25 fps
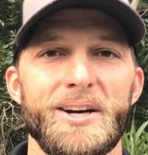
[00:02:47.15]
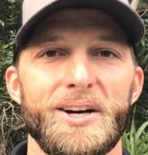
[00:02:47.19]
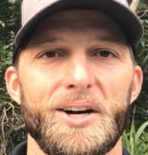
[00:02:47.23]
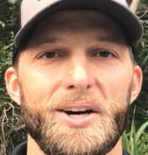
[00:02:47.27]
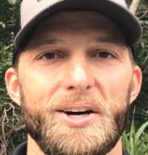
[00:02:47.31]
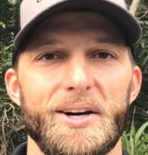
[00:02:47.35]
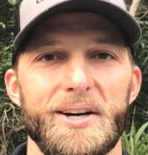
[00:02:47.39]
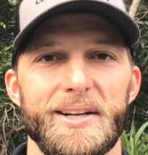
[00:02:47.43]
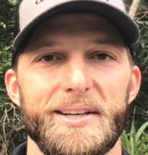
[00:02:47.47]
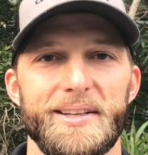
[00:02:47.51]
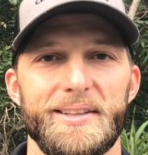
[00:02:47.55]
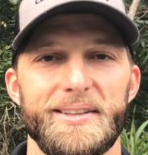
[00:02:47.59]

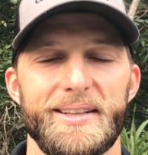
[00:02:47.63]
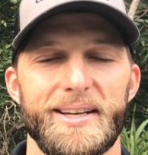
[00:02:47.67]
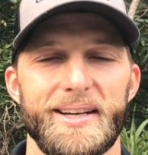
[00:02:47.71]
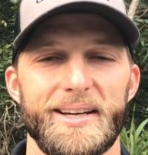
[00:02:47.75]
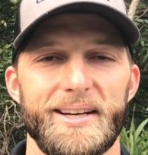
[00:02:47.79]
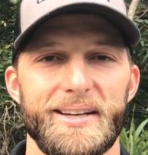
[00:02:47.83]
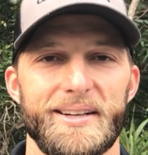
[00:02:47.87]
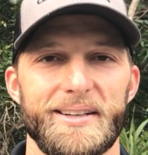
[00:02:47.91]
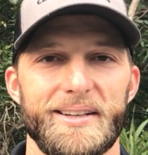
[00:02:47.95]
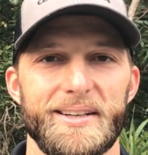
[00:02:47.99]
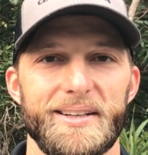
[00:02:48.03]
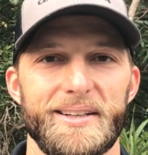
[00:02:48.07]
on it
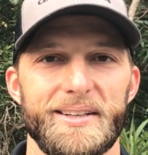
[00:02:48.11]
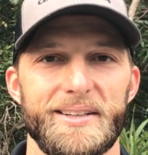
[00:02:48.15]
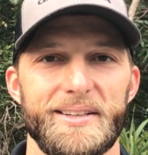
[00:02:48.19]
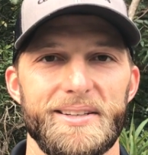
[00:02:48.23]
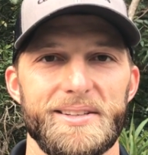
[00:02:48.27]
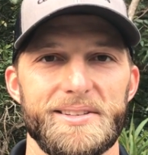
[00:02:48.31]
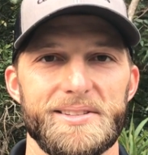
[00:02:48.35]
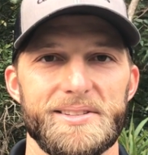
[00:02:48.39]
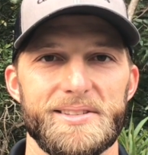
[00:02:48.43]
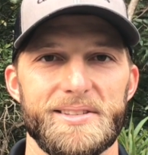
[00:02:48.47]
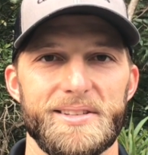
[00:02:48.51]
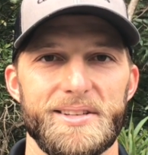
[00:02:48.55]
that
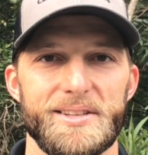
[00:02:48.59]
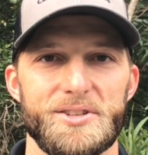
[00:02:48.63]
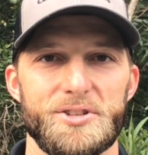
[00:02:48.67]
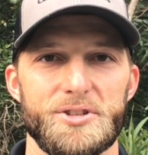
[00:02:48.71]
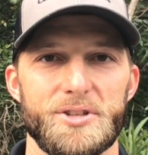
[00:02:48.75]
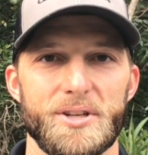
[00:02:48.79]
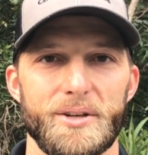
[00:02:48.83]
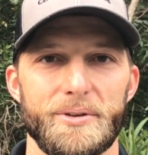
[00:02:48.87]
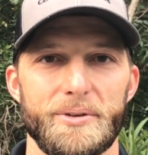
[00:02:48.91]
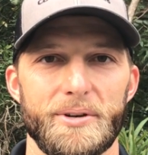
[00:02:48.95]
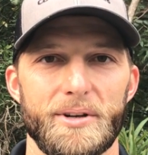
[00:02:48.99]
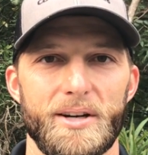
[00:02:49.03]
is
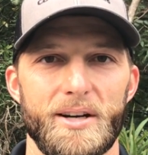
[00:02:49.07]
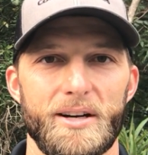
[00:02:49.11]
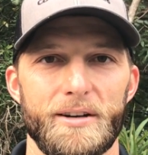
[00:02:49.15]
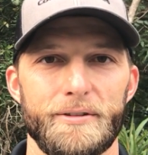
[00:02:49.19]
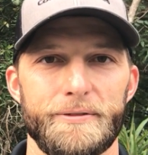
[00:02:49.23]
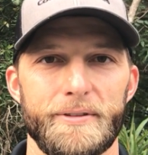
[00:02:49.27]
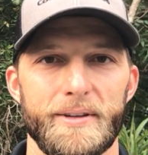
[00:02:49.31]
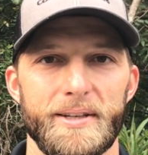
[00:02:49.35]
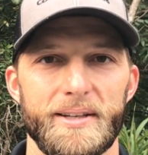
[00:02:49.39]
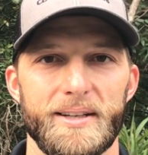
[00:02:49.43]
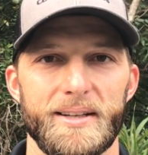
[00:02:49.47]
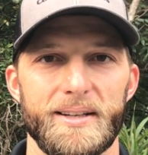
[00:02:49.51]
showing
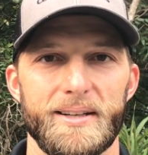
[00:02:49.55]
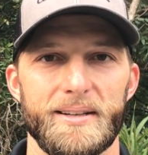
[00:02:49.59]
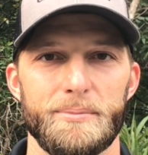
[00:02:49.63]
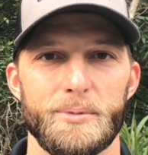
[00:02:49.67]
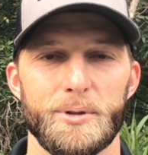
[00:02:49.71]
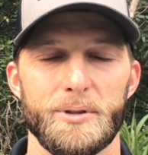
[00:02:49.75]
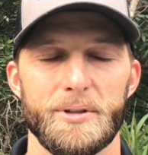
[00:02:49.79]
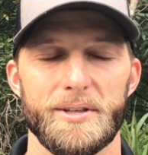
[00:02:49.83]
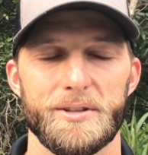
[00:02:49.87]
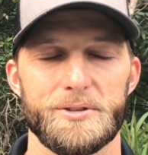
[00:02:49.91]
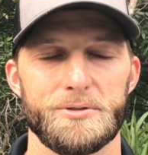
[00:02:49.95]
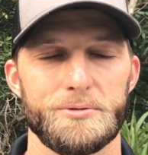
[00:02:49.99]
off, and
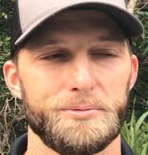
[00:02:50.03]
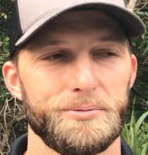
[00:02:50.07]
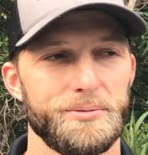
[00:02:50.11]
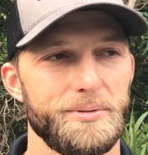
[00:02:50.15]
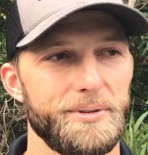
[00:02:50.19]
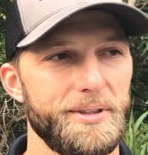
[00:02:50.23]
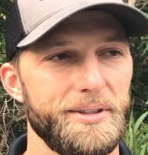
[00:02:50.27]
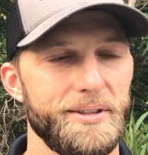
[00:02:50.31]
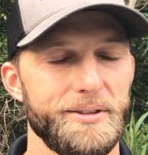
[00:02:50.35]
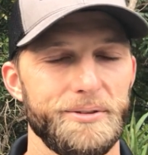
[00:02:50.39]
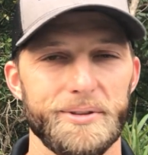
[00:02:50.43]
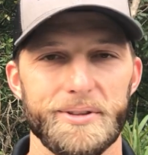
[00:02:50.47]
boy, it's
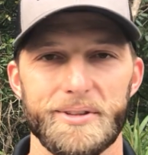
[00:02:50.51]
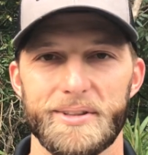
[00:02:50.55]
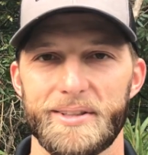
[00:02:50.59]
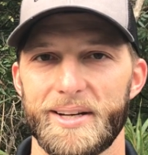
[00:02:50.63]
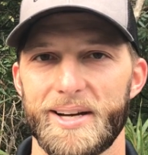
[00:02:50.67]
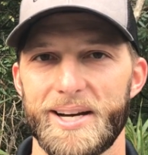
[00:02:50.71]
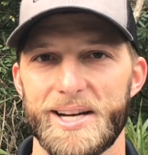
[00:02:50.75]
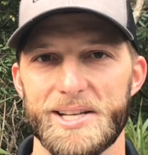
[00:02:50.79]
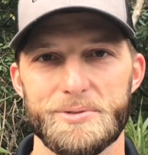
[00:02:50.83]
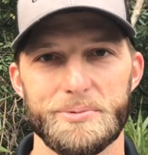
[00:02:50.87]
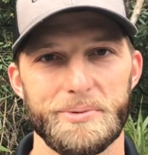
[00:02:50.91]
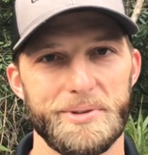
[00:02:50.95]
really, really
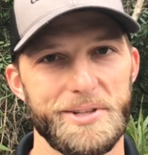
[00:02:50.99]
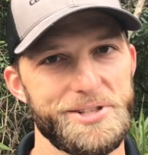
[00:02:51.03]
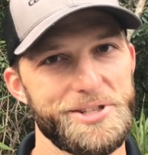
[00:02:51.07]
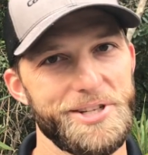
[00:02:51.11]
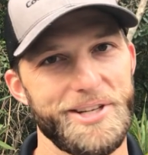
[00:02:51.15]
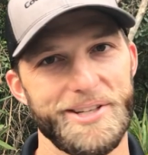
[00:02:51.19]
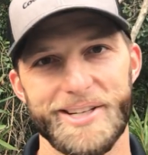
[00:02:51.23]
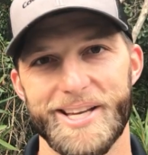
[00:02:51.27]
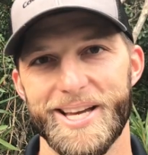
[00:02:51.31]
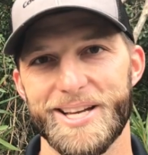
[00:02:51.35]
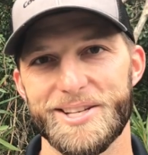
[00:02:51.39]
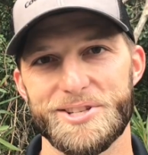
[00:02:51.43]
nice when the
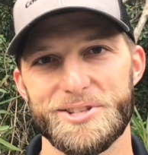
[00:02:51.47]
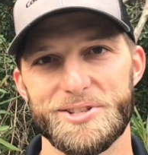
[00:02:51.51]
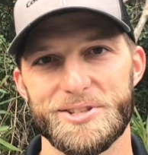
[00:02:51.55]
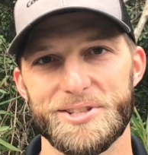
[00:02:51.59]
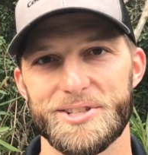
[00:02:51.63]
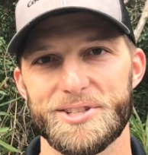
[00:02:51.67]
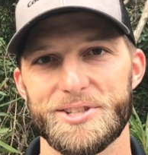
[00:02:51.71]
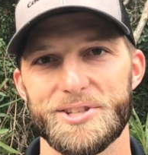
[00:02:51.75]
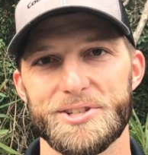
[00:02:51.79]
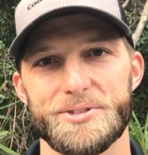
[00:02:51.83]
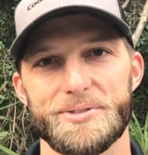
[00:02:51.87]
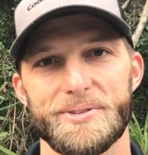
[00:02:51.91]
sun catches
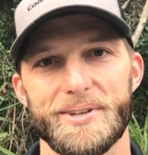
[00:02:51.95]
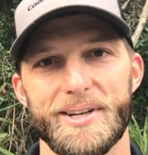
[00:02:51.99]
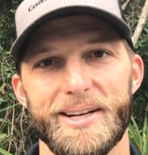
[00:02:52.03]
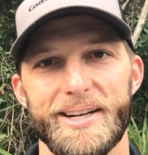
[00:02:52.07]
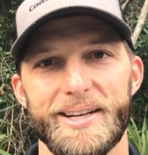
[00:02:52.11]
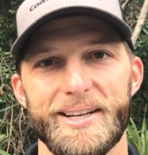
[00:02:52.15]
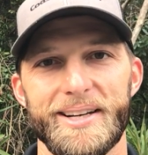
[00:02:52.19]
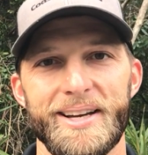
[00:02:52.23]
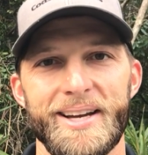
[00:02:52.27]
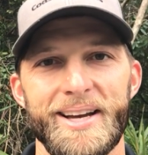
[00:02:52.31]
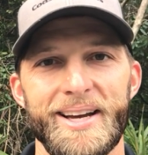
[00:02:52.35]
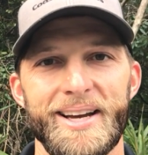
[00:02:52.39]
it just right.